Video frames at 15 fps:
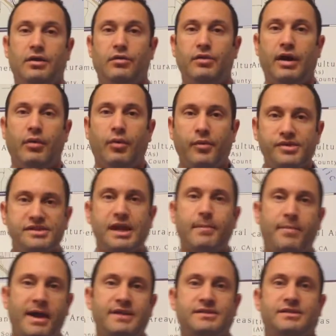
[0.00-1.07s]
Now, when we
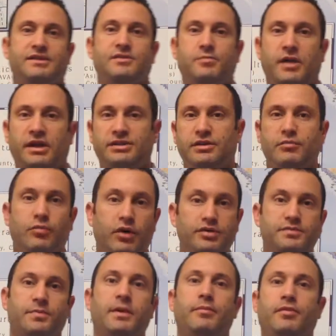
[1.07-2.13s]
say pest inspection,
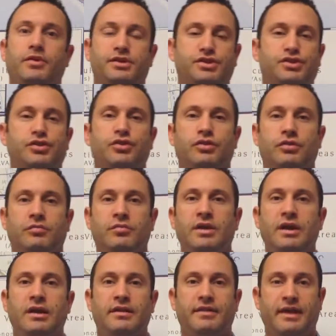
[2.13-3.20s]
most people assume
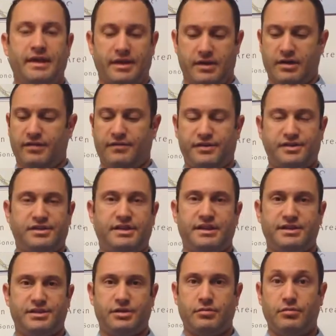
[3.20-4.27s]
that it covers
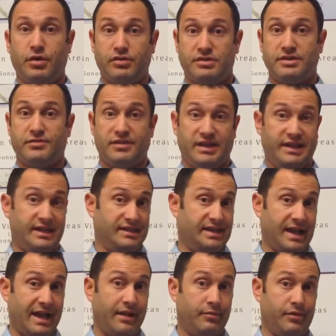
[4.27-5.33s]
things that are mostly related
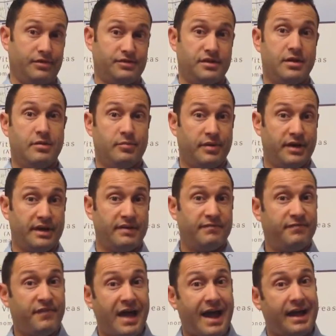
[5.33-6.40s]
to animals. But in
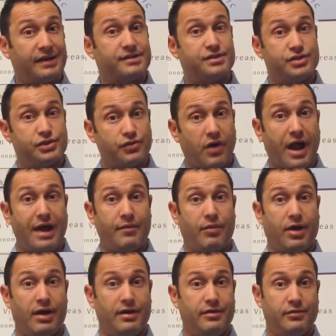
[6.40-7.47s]
fact, dry
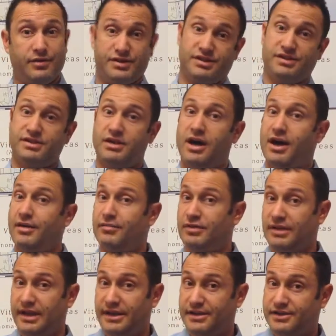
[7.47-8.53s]
rot, which is not
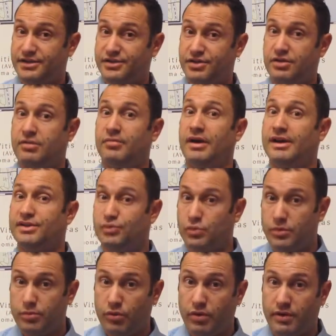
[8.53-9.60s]
related to termites,
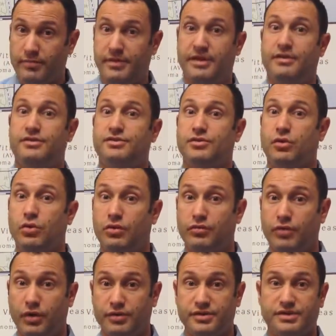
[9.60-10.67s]
wood-boring beetles, or
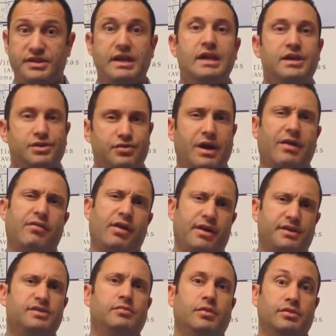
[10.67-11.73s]
rodents, dry rot
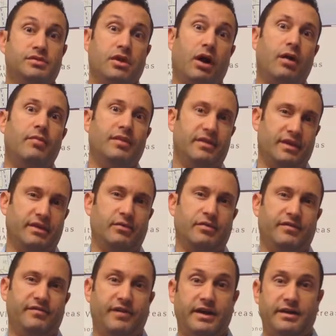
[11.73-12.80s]
is the most common thing that
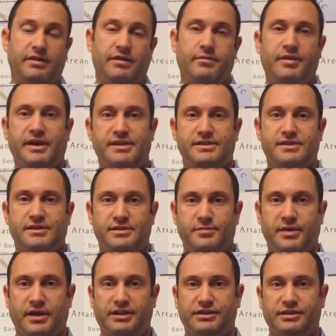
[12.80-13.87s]
we find on a pest
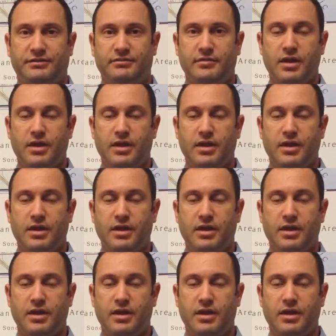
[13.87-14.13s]
inspection.